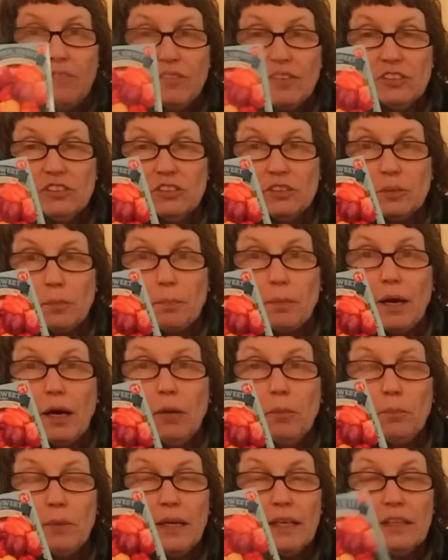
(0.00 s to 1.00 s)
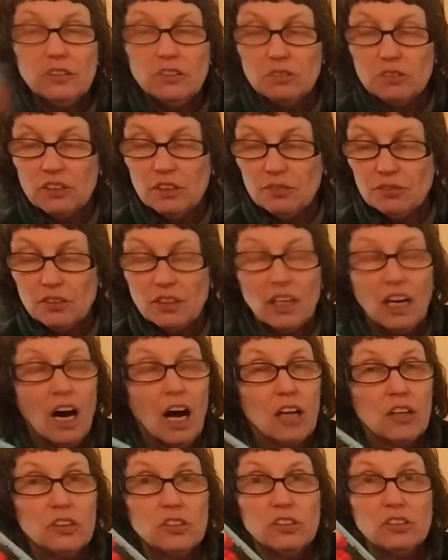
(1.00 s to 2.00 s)
This is a bell mix, different
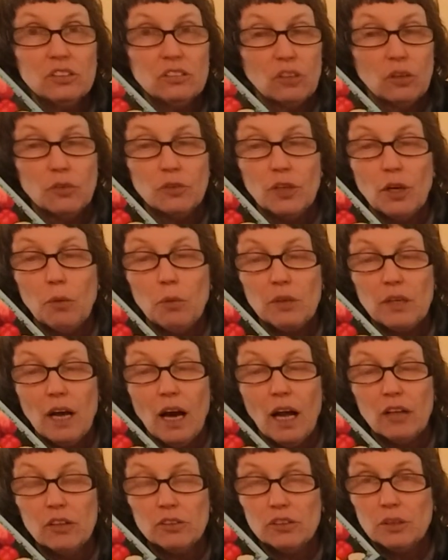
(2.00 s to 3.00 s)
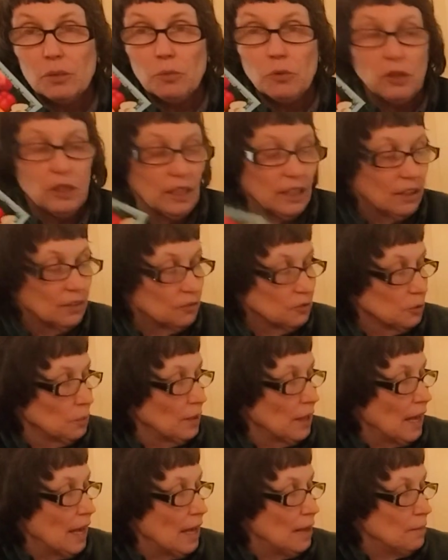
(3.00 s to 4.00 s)
colors. Don't know what colors I'm going to get
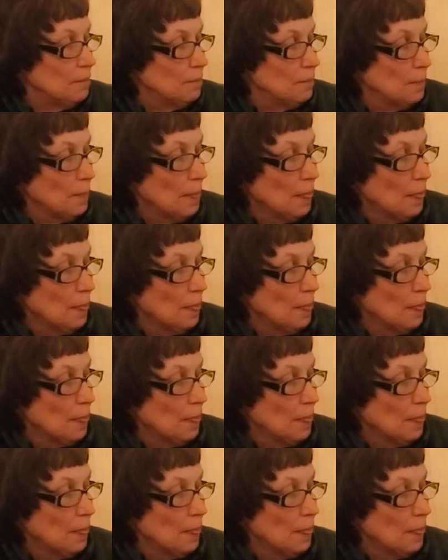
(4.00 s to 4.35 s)
from that.